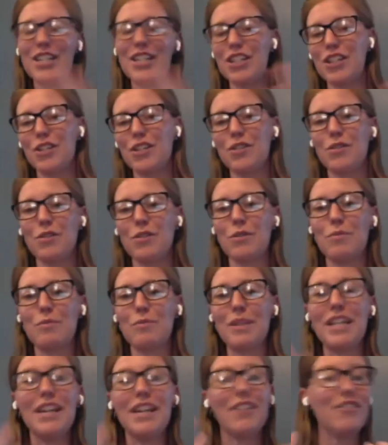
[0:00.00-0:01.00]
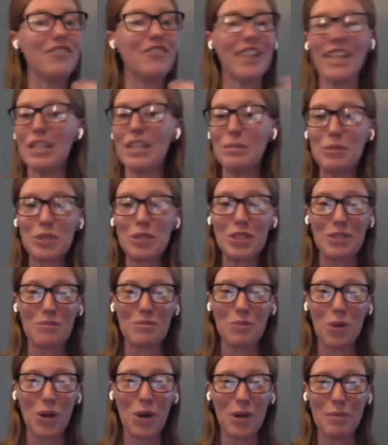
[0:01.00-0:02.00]
to be available to
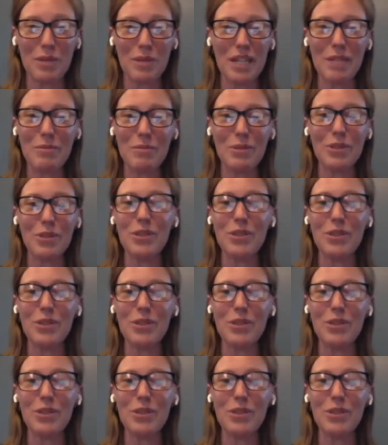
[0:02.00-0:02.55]
more people,